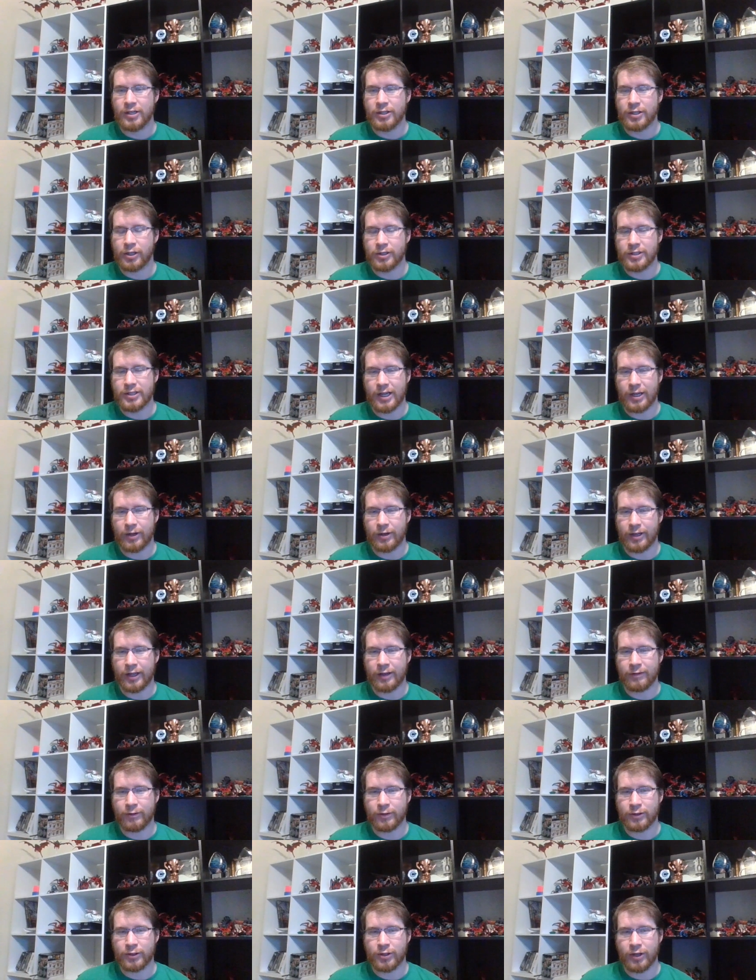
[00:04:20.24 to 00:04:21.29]
Turns out
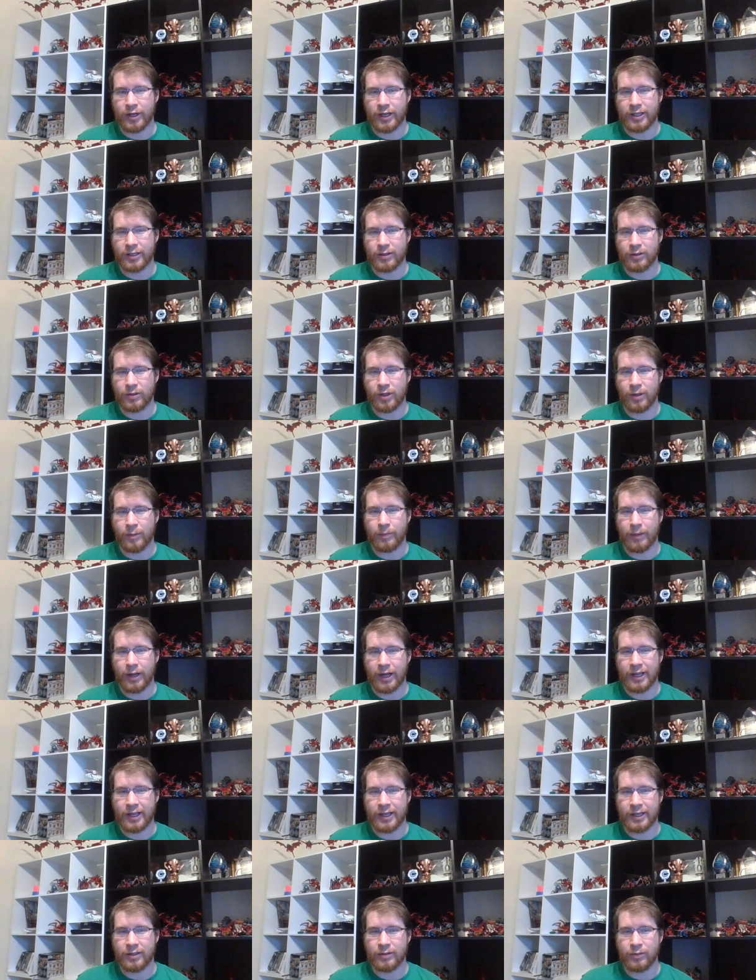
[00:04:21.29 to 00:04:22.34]
Infiltrate
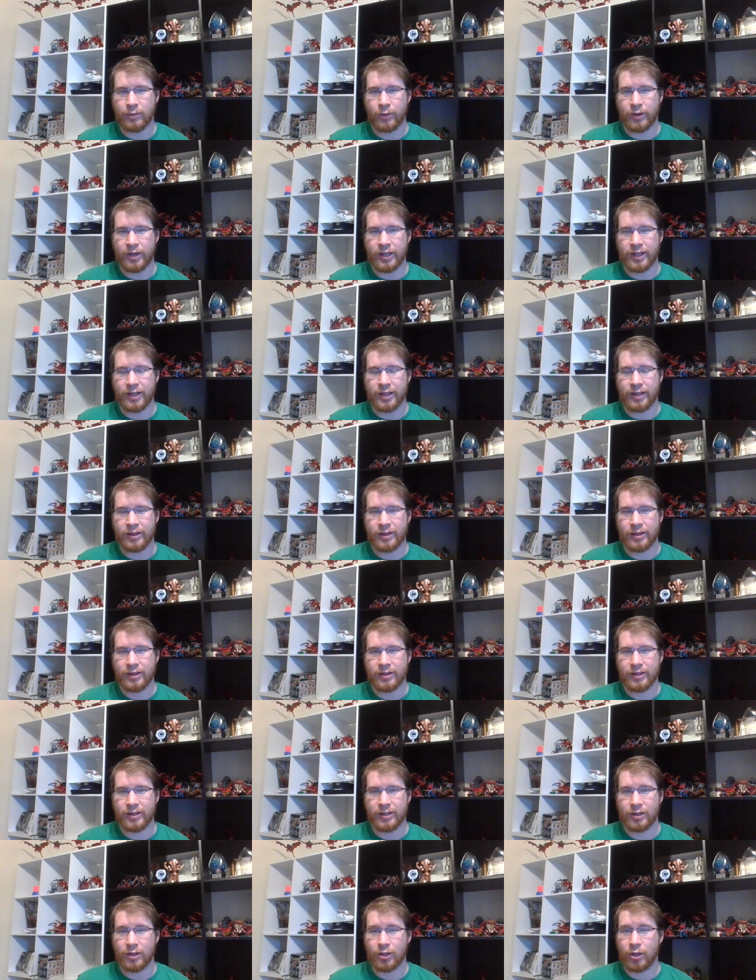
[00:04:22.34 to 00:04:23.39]
combined with
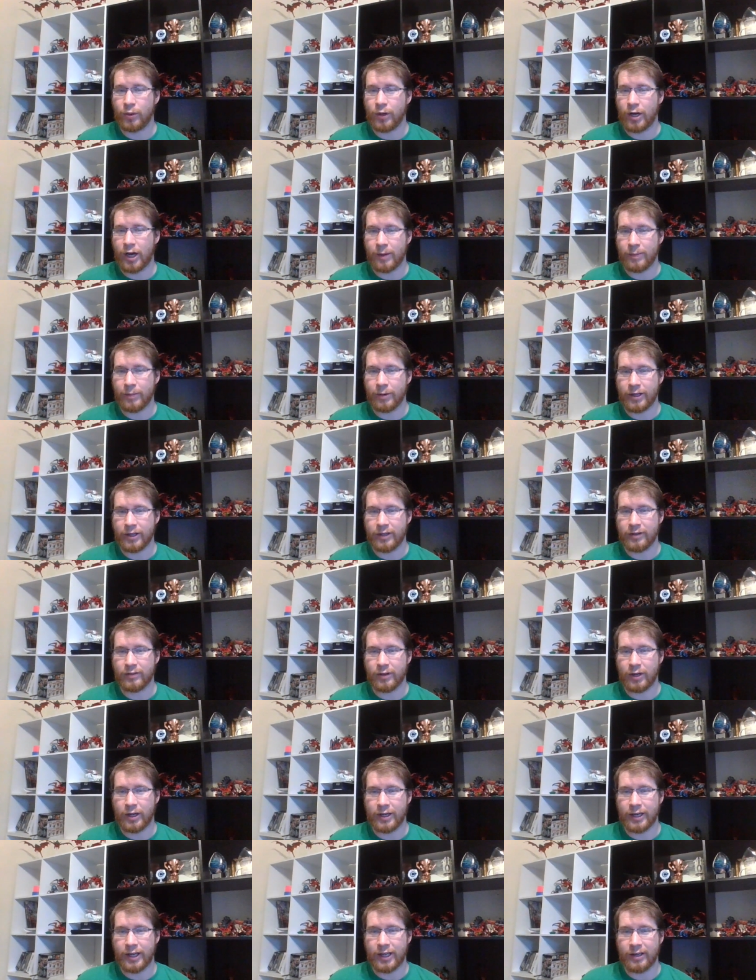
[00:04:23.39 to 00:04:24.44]
Lone Operative
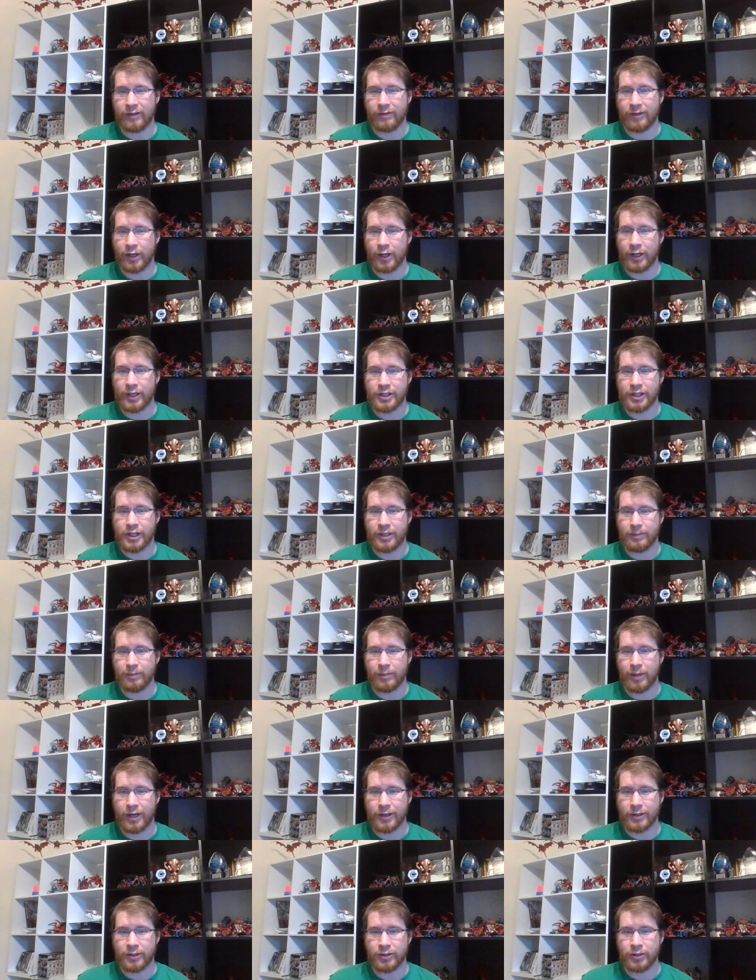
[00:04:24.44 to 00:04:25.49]
on a very cheap
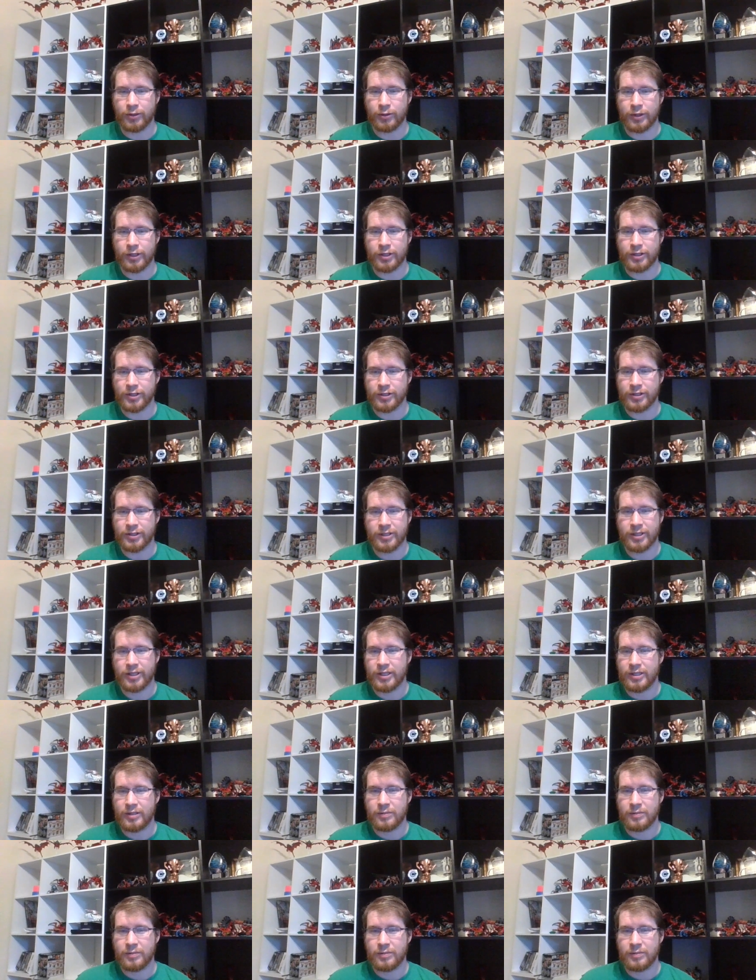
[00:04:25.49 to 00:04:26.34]
model who can just